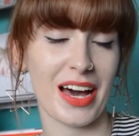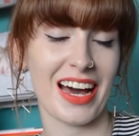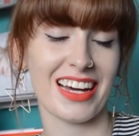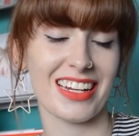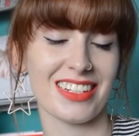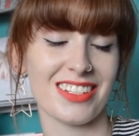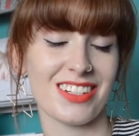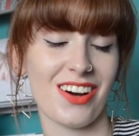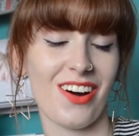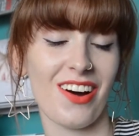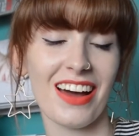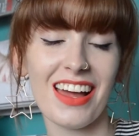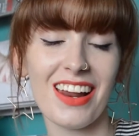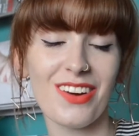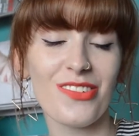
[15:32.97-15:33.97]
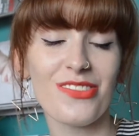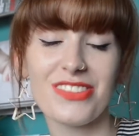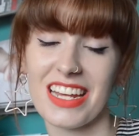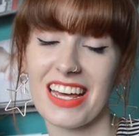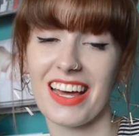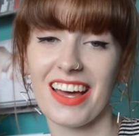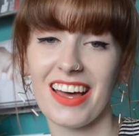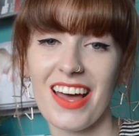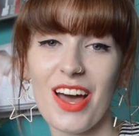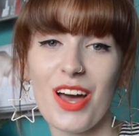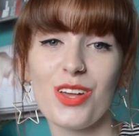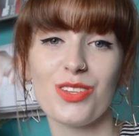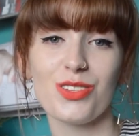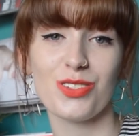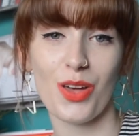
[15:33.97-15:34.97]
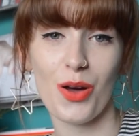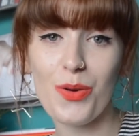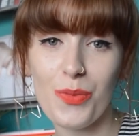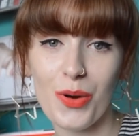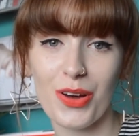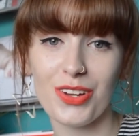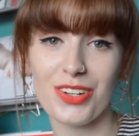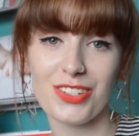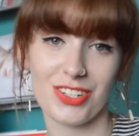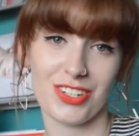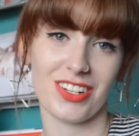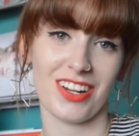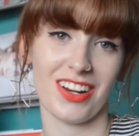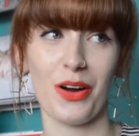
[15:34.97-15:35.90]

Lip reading: and I loved it so much.